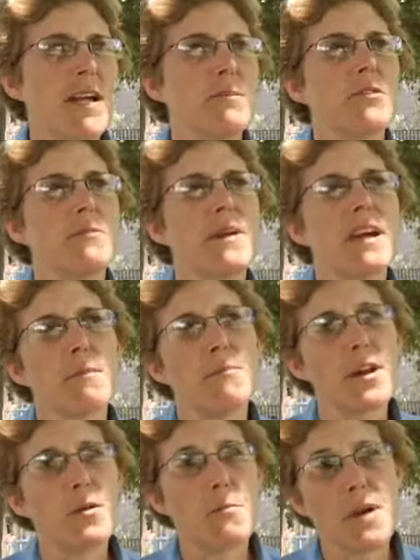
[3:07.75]
able to make a
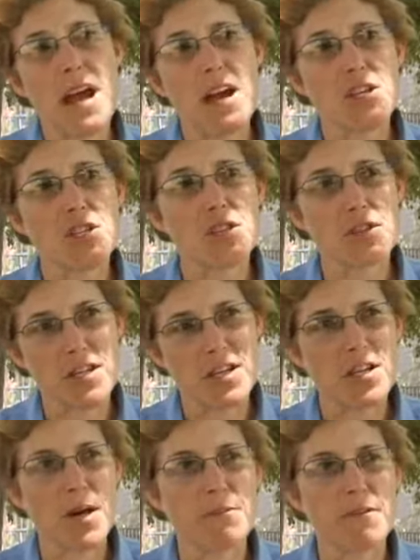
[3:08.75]
better match to the
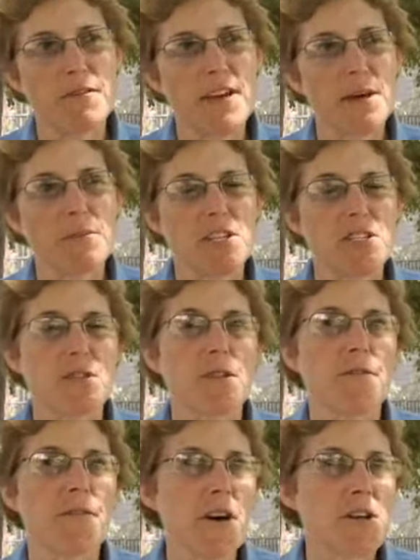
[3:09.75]
adoptive family.
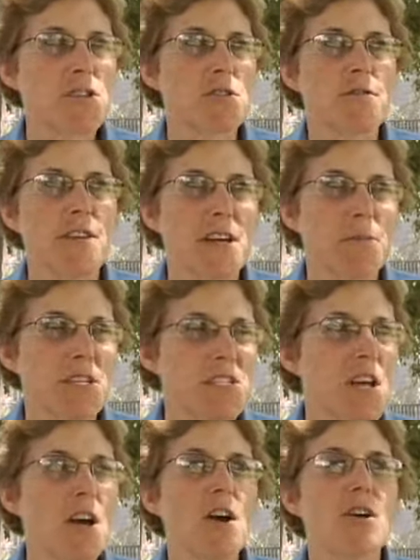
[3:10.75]
So the foster
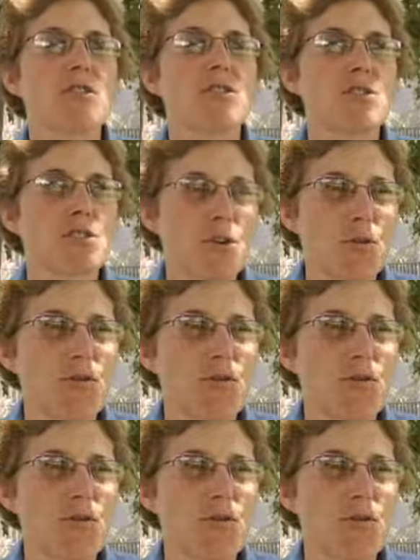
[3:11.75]
families are so